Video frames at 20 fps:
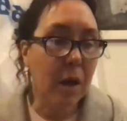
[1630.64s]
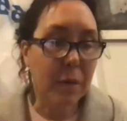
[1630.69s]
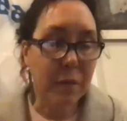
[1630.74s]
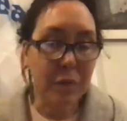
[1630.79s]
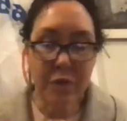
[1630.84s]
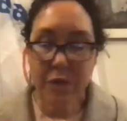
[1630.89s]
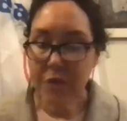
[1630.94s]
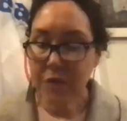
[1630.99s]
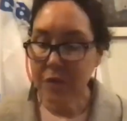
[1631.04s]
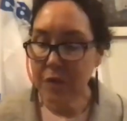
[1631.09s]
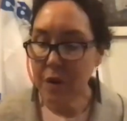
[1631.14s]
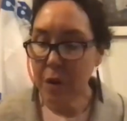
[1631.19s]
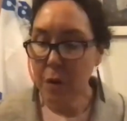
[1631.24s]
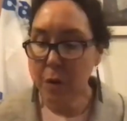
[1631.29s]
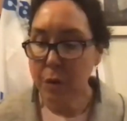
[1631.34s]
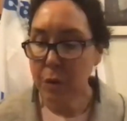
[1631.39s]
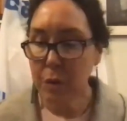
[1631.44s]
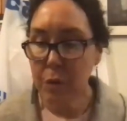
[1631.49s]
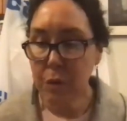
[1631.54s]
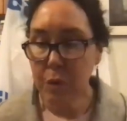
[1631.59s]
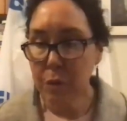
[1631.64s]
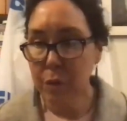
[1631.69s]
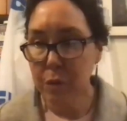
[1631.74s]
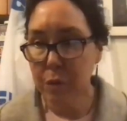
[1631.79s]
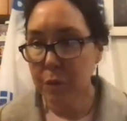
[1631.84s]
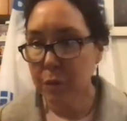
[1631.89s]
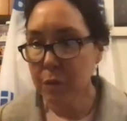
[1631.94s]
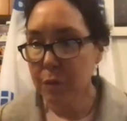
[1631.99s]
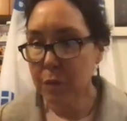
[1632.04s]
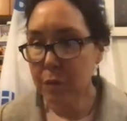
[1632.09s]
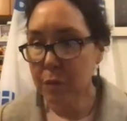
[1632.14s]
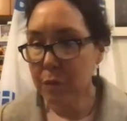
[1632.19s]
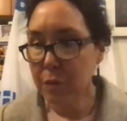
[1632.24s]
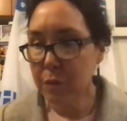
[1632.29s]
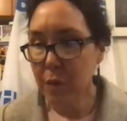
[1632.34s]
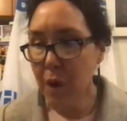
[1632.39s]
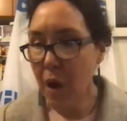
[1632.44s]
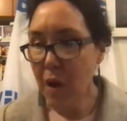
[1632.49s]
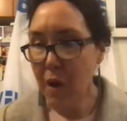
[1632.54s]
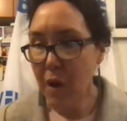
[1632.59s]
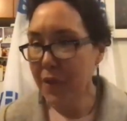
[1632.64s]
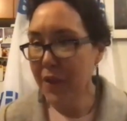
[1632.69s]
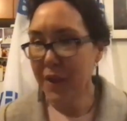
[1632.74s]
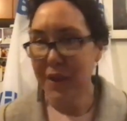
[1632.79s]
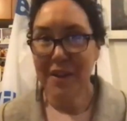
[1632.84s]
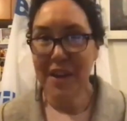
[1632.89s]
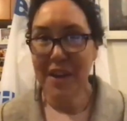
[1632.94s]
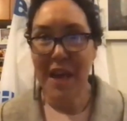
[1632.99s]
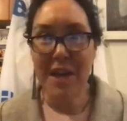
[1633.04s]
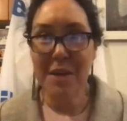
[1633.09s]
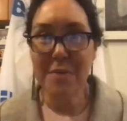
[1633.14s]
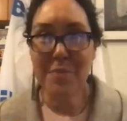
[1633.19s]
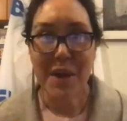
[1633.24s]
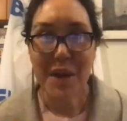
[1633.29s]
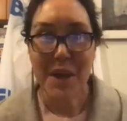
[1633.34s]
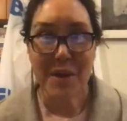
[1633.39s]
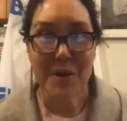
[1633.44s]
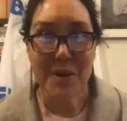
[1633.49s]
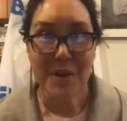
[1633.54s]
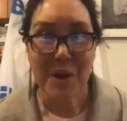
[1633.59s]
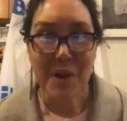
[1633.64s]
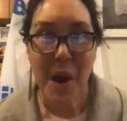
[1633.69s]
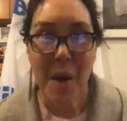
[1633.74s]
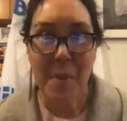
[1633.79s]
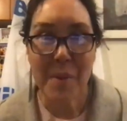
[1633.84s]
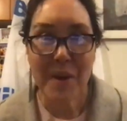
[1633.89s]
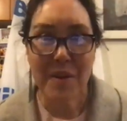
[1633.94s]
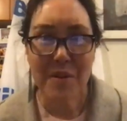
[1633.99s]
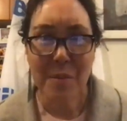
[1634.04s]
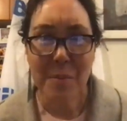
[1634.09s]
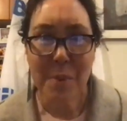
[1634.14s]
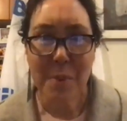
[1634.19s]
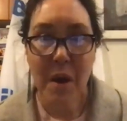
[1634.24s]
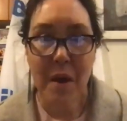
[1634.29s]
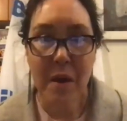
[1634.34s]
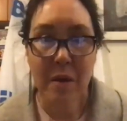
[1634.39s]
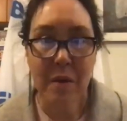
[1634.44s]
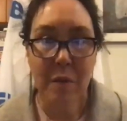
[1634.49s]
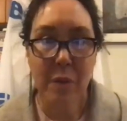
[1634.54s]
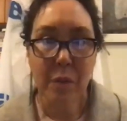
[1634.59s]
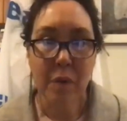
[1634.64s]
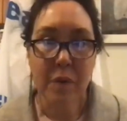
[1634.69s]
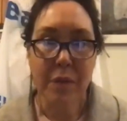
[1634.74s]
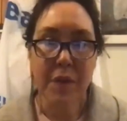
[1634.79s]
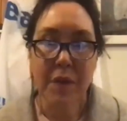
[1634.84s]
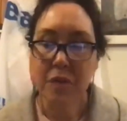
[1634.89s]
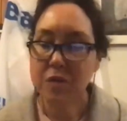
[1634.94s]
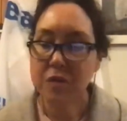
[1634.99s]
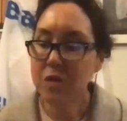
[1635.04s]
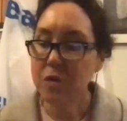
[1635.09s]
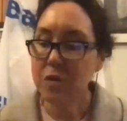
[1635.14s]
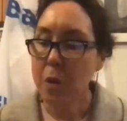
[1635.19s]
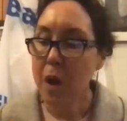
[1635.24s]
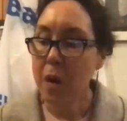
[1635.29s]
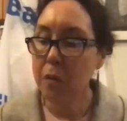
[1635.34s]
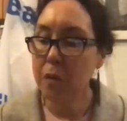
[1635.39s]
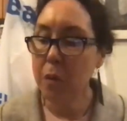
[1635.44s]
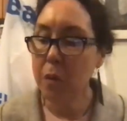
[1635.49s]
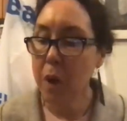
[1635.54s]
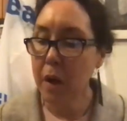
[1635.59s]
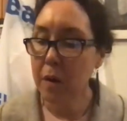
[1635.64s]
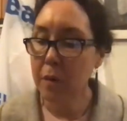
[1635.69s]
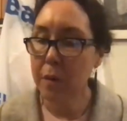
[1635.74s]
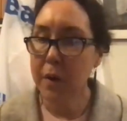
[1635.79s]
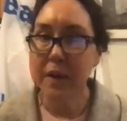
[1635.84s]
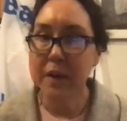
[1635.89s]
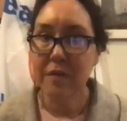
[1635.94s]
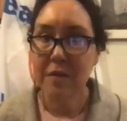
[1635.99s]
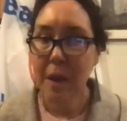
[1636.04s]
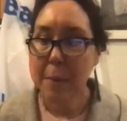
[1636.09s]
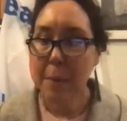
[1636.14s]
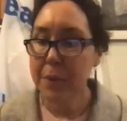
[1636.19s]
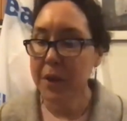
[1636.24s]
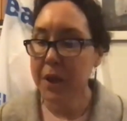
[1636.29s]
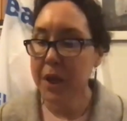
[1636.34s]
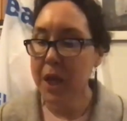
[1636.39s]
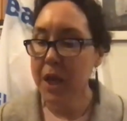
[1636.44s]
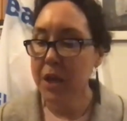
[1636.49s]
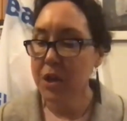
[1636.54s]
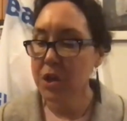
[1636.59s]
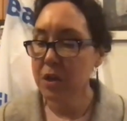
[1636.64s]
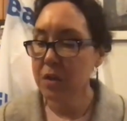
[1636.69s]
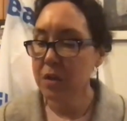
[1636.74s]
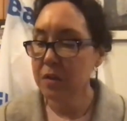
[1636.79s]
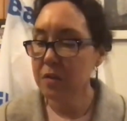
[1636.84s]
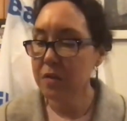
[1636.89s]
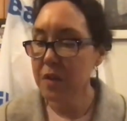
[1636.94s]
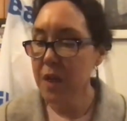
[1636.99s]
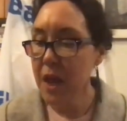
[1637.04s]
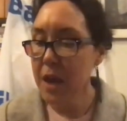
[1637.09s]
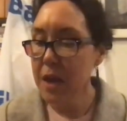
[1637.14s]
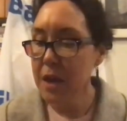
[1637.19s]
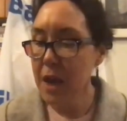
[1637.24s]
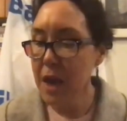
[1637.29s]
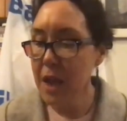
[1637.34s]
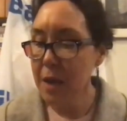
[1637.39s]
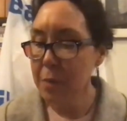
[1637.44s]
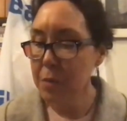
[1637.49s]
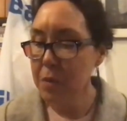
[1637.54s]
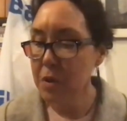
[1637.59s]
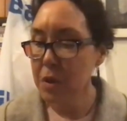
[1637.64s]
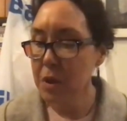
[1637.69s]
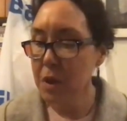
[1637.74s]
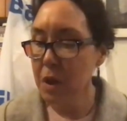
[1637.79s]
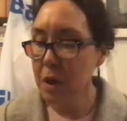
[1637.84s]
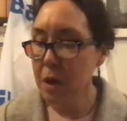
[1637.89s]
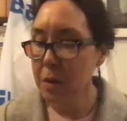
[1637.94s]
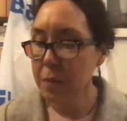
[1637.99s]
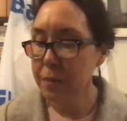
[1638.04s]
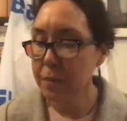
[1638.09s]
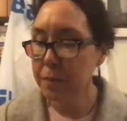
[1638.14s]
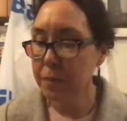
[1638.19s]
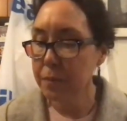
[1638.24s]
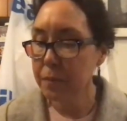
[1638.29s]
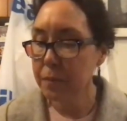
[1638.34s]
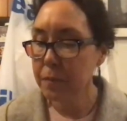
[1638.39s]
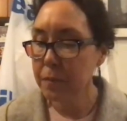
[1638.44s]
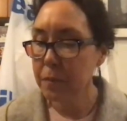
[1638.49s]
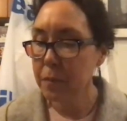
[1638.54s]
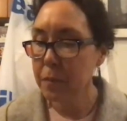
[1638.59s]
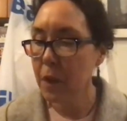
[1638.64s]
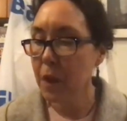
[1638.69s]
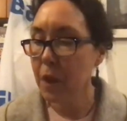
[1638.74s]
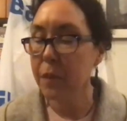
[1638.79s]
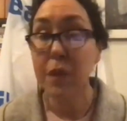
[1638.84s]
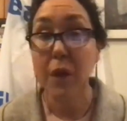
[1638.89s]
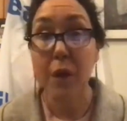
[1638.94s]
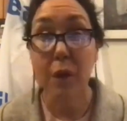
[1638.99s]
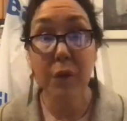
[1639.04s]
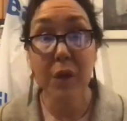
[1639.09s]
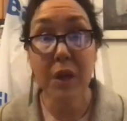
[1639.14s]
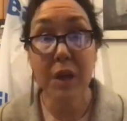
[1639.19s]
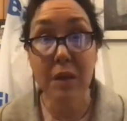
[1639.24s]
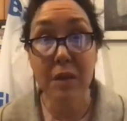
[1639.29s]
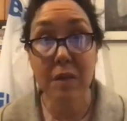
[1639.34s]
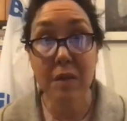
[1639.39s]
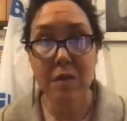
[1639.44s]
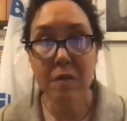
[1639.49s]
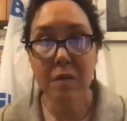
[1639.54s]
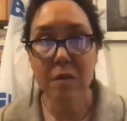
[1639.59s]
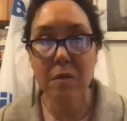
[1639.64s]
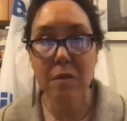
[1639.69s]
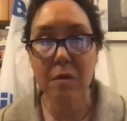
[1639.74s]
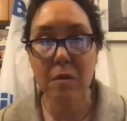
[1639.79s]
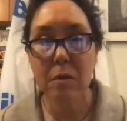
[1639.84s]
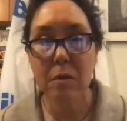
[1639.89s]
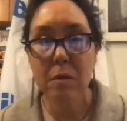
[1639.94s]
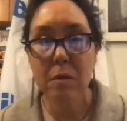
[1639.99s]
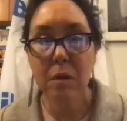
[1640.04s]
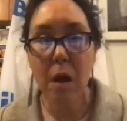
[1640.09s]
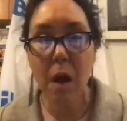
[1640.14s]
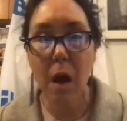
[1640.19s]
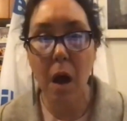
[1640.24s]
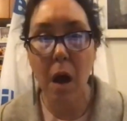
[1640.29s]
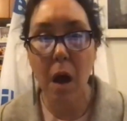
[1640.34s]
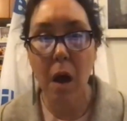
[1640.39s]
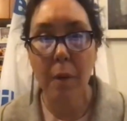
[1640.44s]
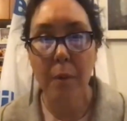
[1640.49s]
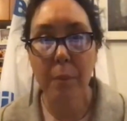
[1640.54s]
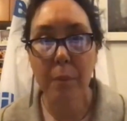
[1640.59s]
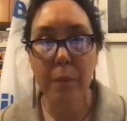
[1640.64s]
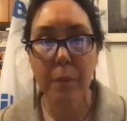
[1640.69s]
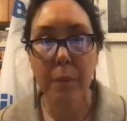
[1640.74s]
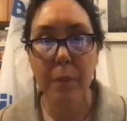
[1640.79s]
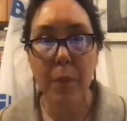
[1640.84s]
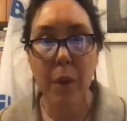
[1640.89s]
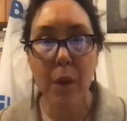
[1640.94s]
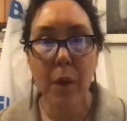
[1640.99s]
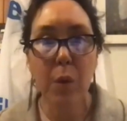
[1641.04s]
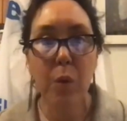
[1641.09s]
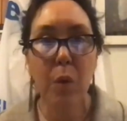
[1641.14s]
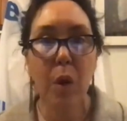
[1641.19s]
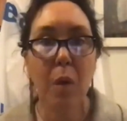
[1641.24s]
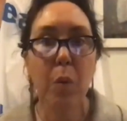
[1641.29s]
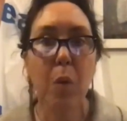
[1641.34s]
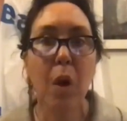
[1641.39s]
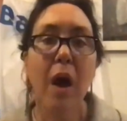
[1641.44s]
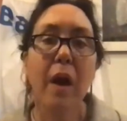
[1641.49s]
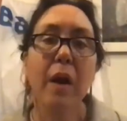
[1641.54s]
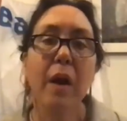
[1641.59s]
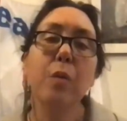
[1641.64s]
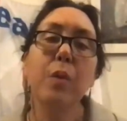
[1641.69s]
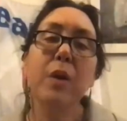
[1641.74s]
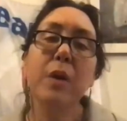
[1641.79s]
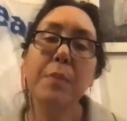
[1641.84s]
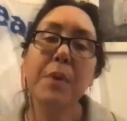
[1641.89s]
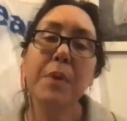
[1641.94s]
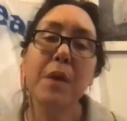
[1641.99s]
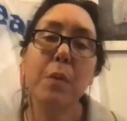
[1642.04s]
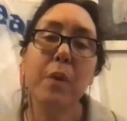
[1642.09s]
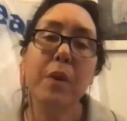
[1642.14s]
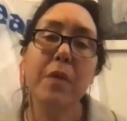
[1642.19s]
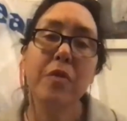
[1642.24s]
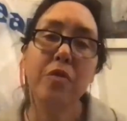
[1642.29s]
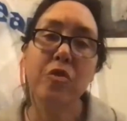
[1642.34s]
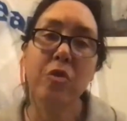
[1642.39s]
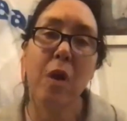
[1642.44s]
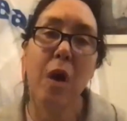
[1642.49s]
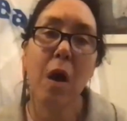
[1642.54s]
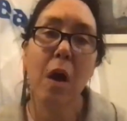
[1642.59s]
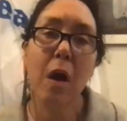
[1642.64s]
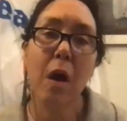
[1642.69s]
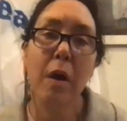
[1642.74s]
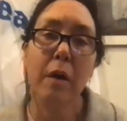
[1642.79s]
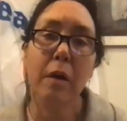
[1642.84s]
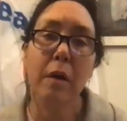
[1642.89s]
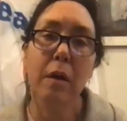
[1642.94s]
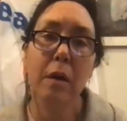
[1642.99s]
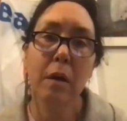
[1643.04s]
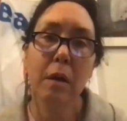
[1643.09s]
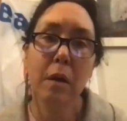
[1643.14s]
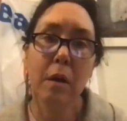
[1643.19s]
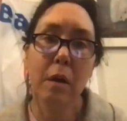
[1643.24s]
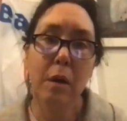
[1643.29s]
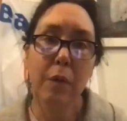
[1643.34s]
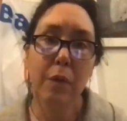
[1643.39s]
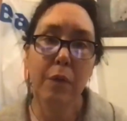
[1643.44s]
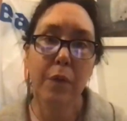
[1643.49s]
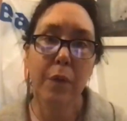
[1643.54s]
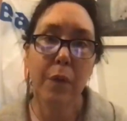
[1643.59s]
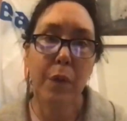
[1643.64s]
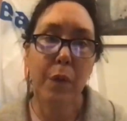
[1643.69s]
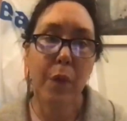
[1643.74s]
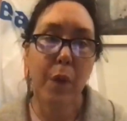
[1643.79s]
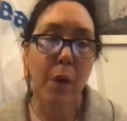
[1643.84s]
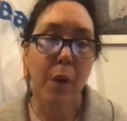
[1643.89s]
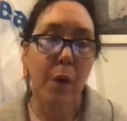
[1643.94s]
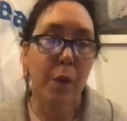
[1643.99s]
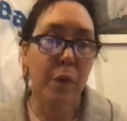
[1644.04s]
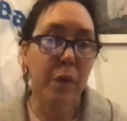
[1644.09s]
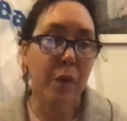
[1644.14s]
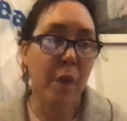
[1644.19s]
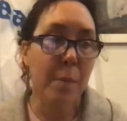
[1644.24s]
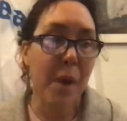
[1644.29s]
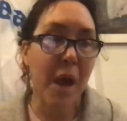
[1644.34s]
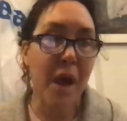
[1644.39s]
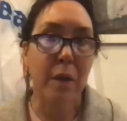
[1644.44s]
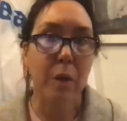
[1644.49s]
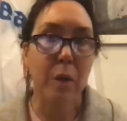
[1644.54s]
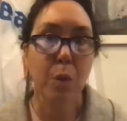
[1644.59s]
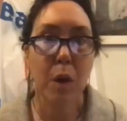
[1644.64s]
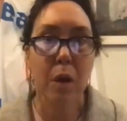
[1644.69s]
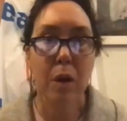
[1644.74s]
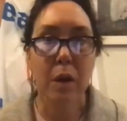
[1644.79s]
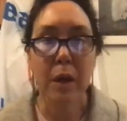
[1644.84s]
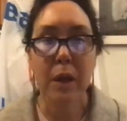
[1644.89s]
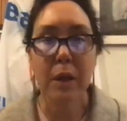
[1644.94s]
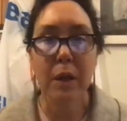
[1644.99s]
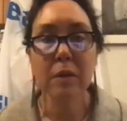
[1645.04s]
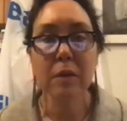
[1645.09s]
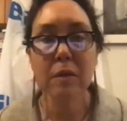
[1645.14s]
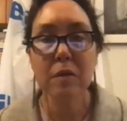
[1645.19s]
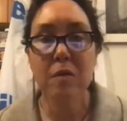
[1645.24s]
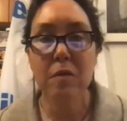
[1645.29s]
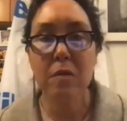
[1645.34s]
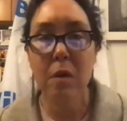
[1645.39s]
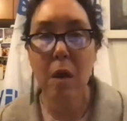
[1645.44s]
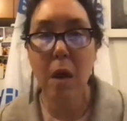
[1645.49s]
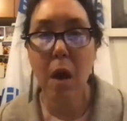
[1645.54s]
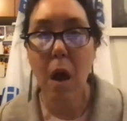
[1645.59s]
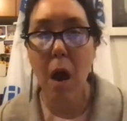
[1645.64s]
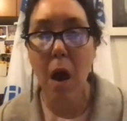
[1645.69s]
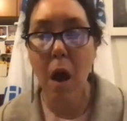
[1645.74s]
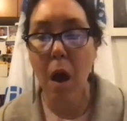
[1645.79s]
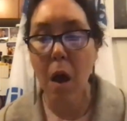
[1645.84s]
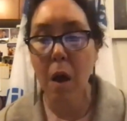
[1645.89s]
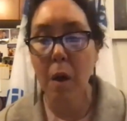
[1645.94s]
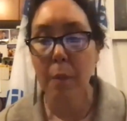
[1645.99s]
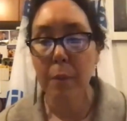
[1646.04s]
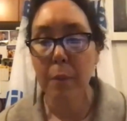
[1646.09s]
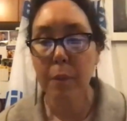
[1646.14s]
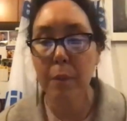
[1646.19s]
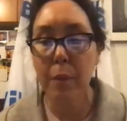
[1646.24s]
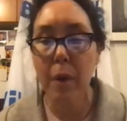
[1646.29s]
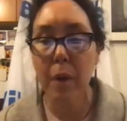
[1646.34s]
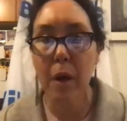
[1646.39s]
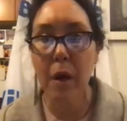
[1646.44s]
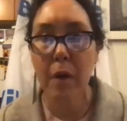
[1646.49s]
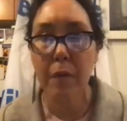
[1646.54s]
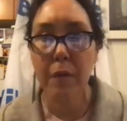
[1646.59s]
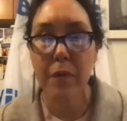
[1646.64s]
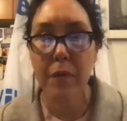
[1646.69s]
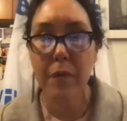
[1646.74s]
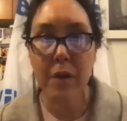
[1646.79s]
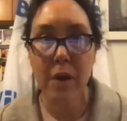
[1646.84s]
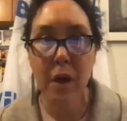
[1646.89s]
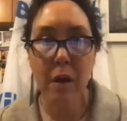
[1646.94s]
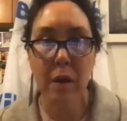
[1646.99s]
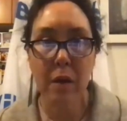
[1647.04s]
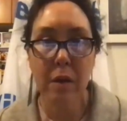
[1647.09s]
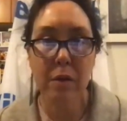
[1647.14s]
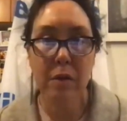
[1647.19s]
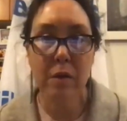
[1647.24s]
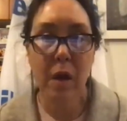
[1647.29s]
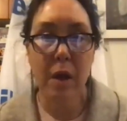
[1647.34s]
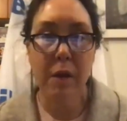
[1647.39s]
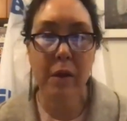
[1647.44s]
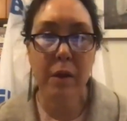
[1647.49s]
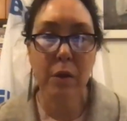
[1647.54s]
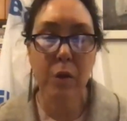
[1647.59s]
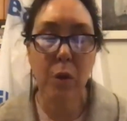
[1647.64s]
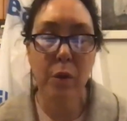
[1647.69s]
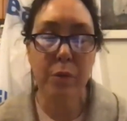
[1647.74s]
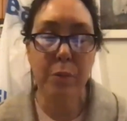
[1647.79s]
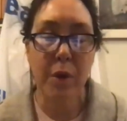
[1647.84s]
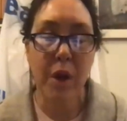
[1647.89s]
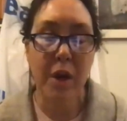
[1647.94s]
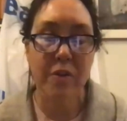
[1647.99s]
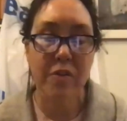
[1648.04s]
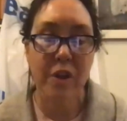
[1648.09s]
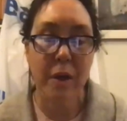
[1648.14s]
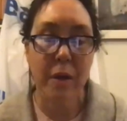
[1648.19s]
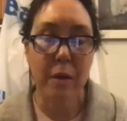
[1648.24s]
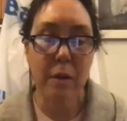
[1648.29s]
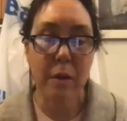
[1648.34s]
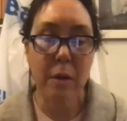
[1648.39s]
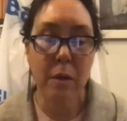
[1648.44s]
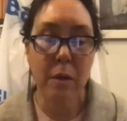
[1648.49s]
So all that anybody could comment upon were these 12 water rights applications that named the creeks where water would be withdrawn for the mine workings of the Donlin Gold Project.